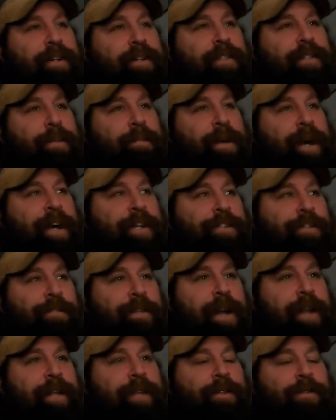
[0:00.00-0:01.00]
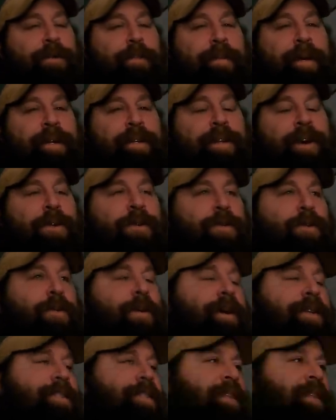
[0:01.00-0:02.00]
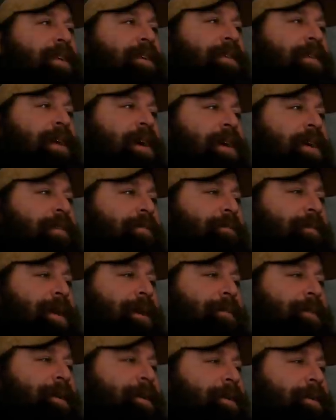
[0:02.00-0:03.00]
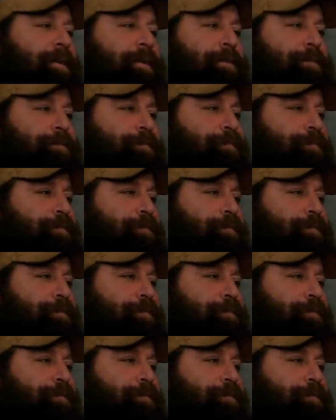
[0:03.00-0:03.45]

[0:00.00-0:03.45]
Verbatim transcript: Some guys will run into a big togue once in their life, maybe, or